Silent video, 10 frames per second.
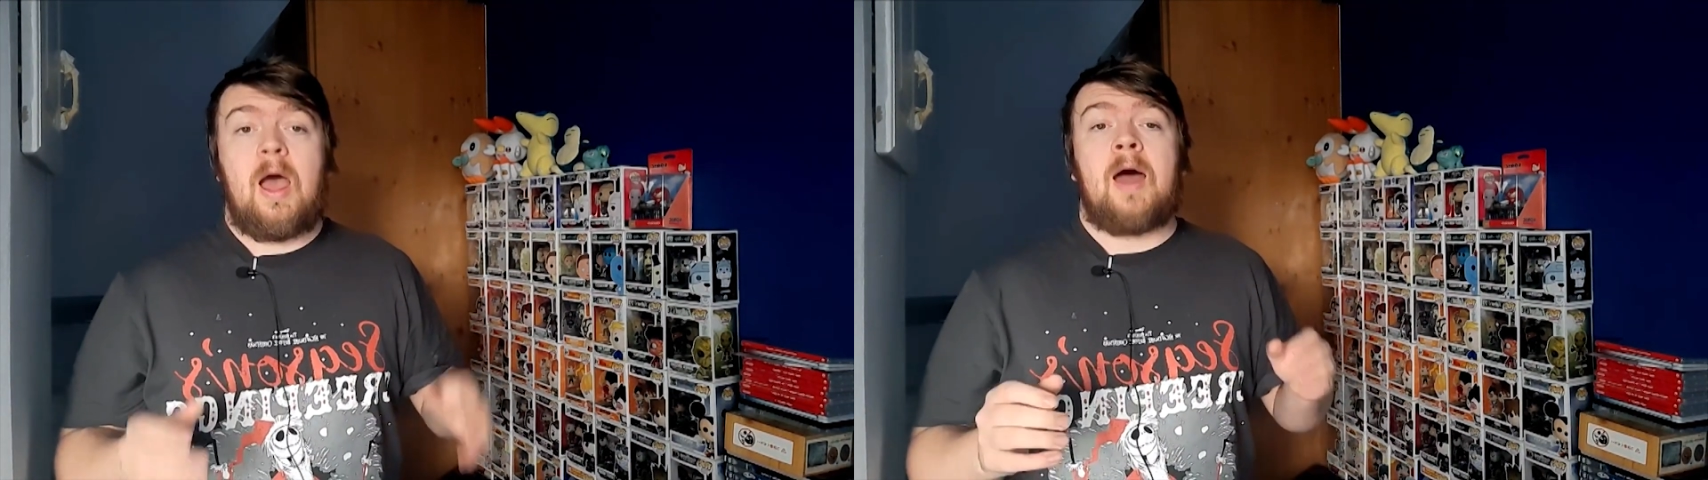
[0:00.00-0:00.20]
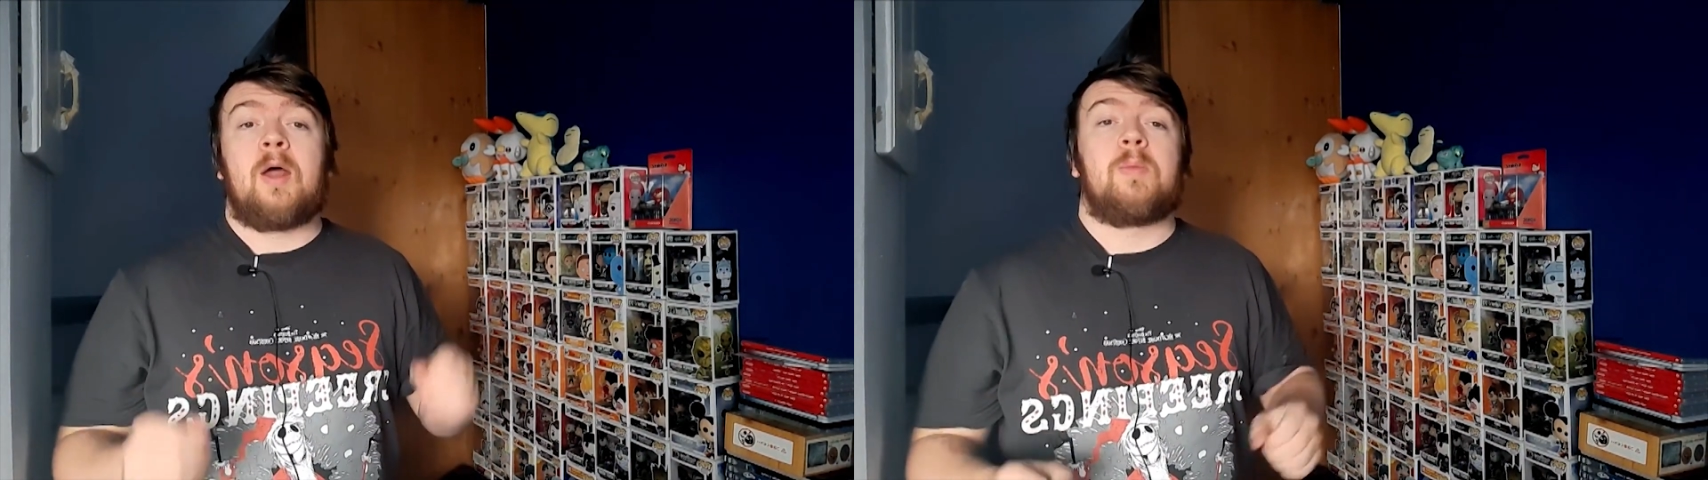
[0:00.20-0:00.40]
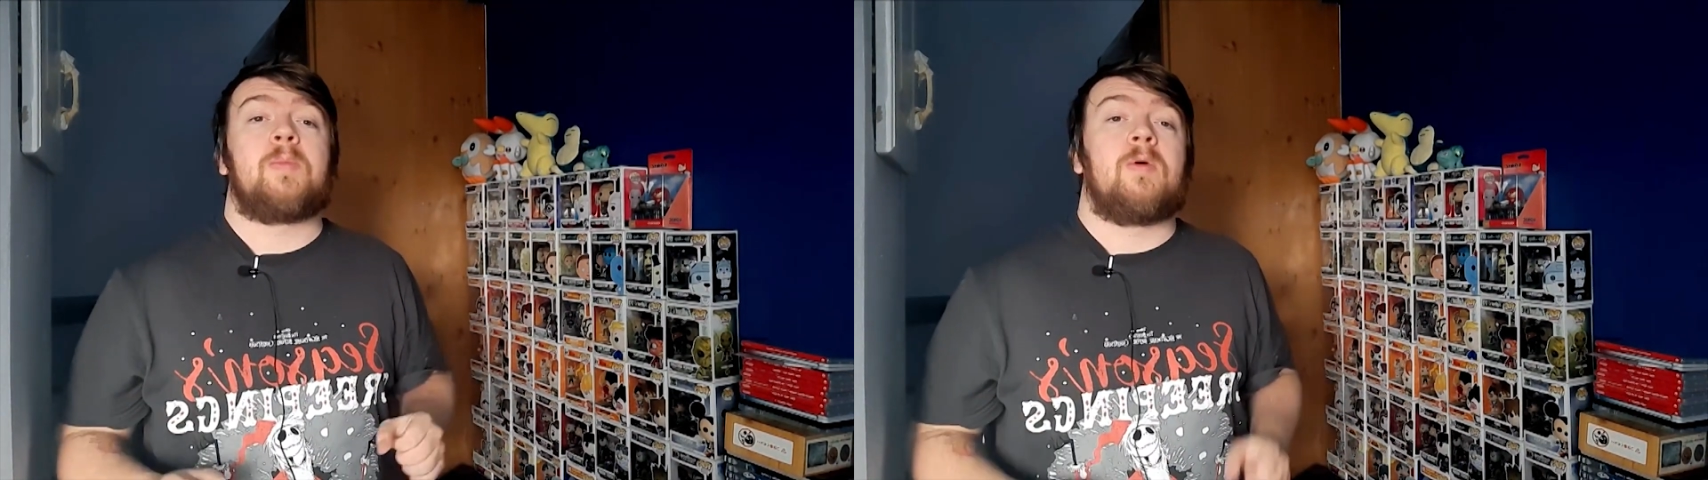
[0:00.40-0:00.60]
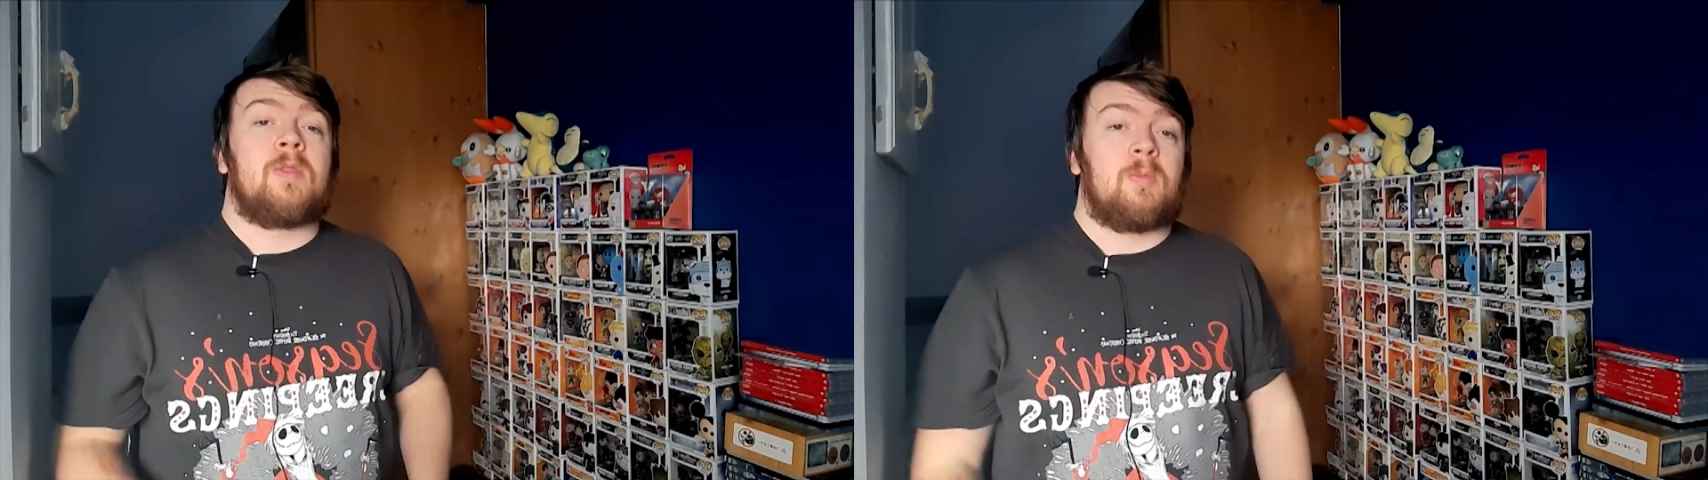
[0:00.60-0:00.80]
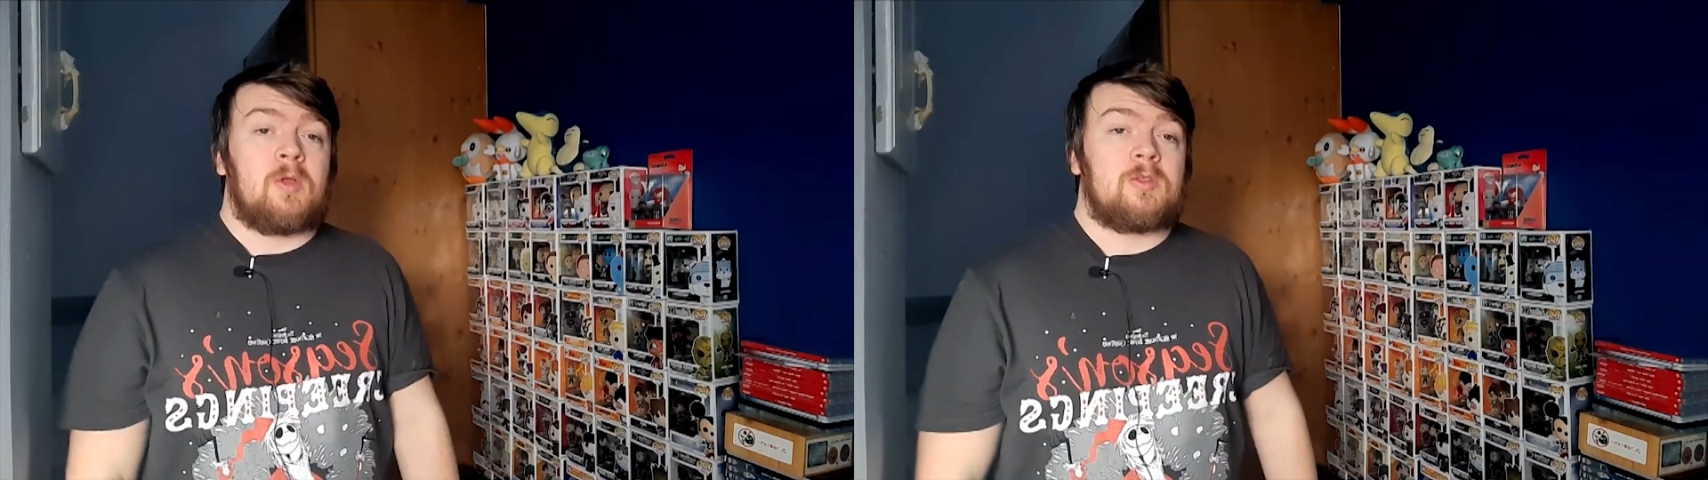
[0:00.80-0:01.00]
And I'll be putting
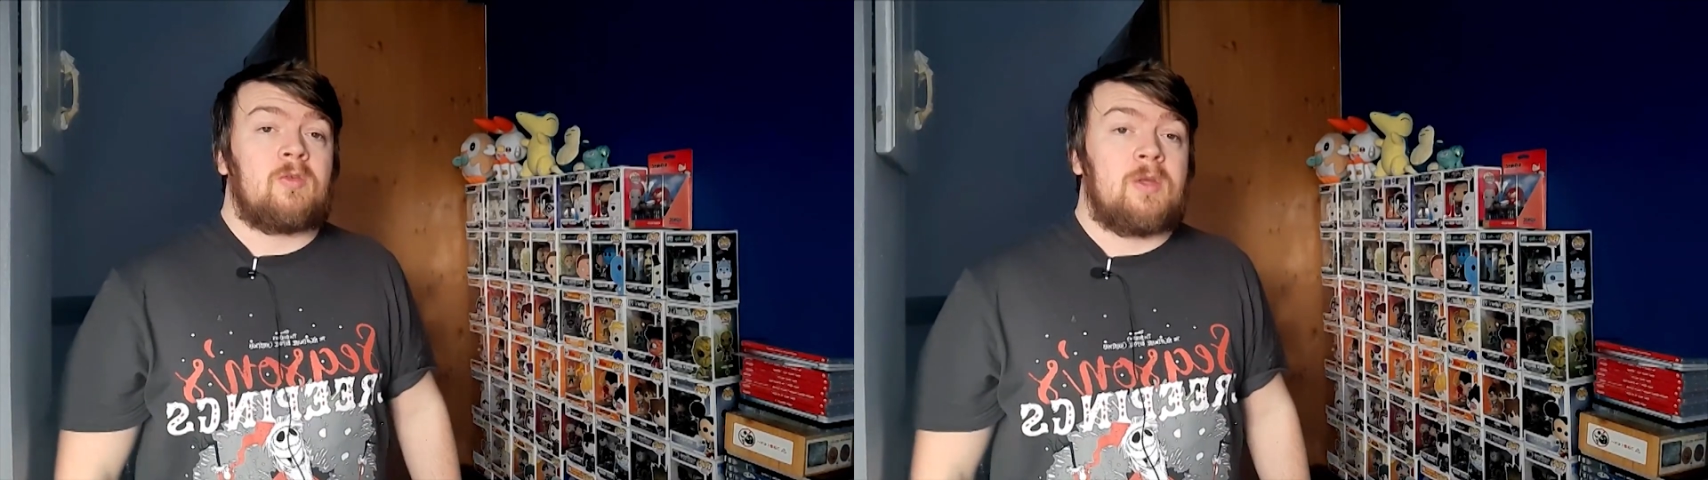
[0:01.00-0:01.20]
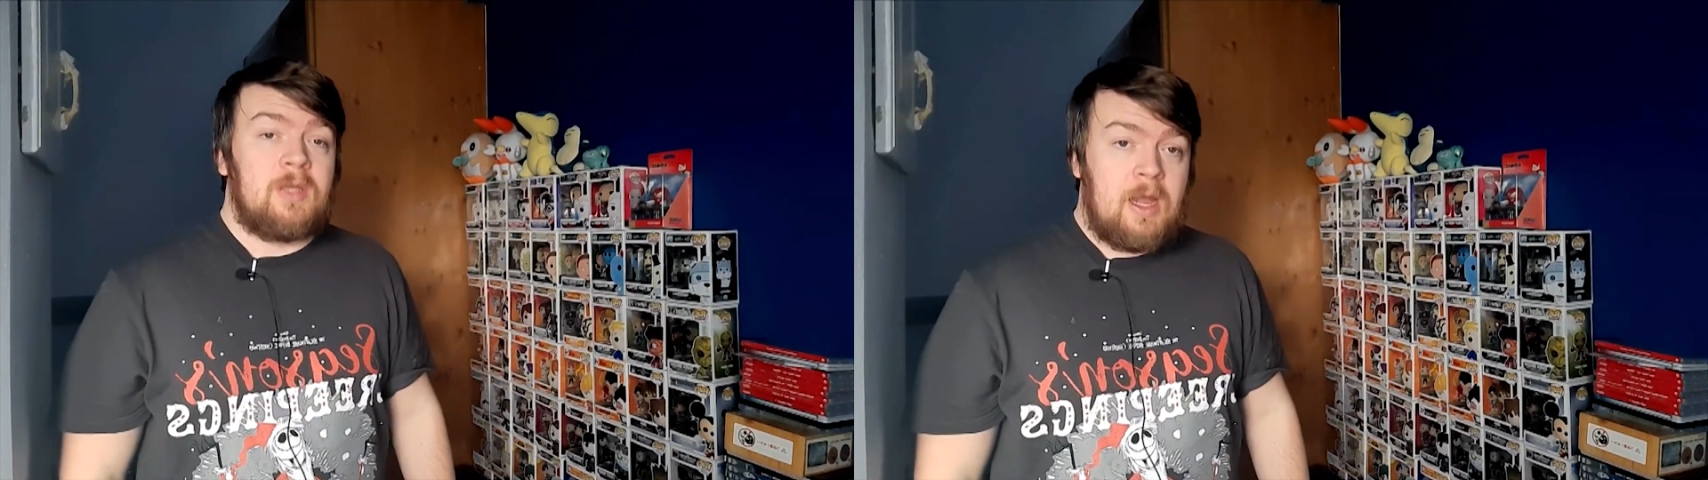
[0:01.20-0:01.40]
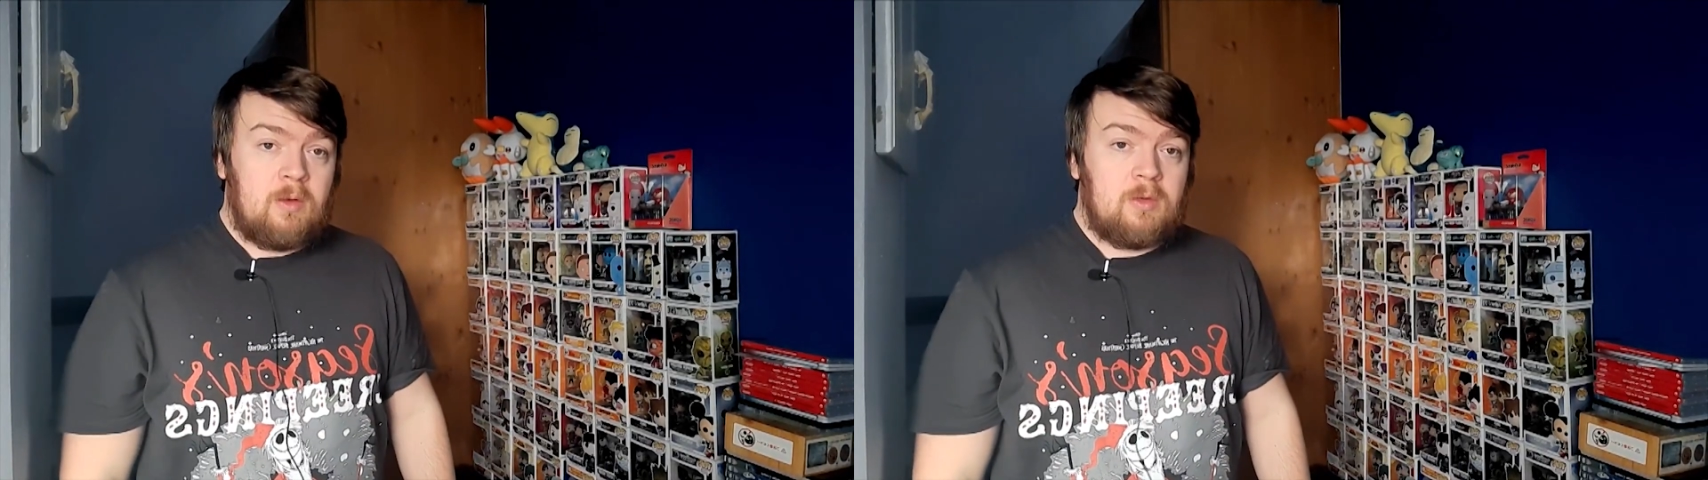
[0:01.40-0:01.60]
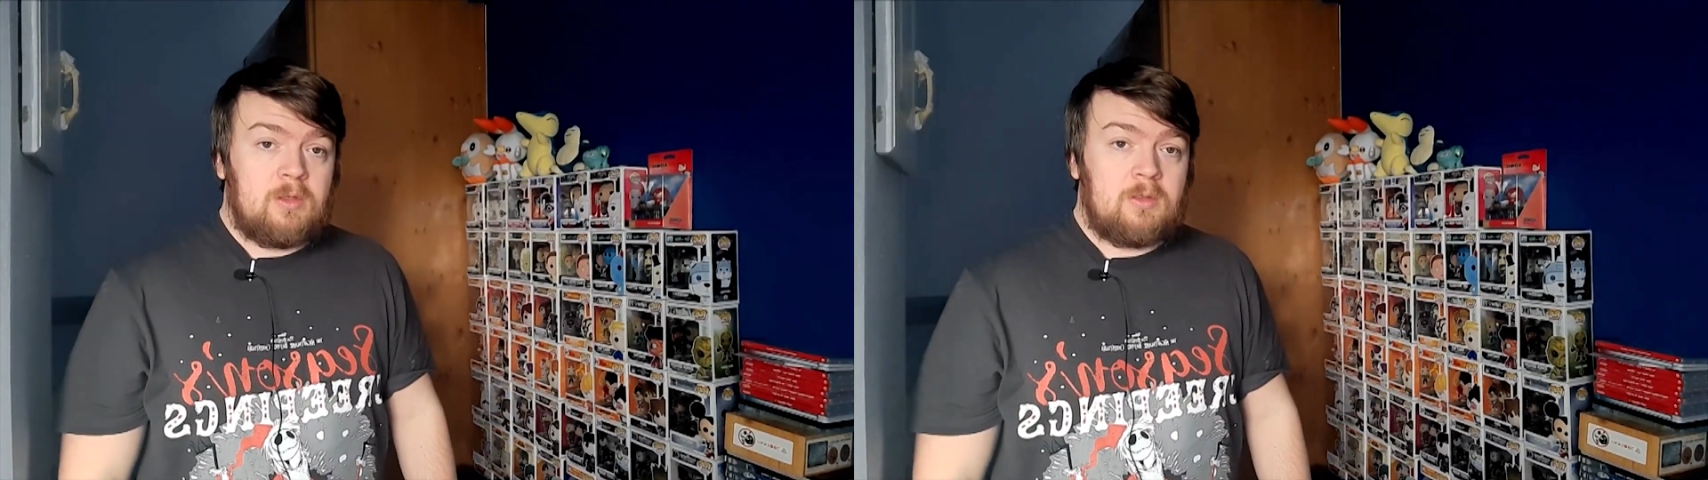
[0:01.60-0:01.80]
them on screen now.